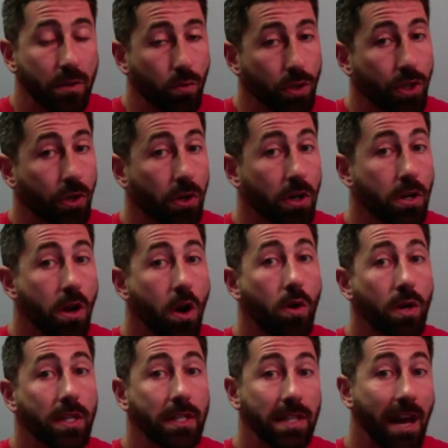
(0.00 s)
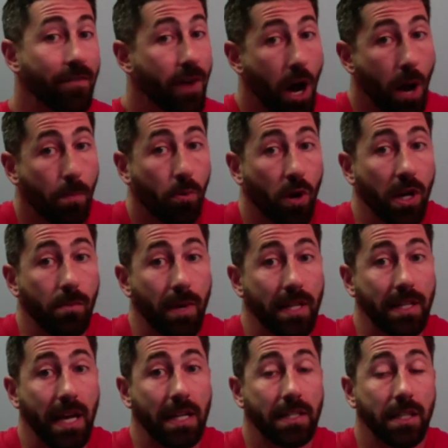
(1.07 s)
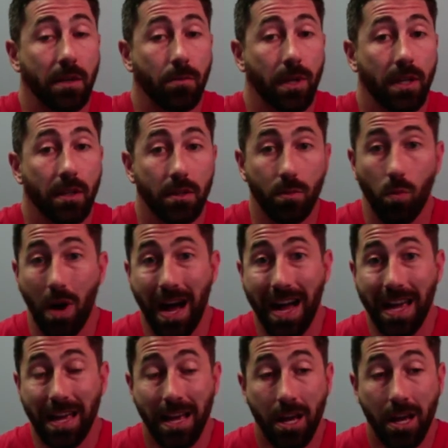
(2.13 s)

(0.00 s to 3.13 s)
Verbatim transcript: And what you're going to notice is I've upgraded my testing because why?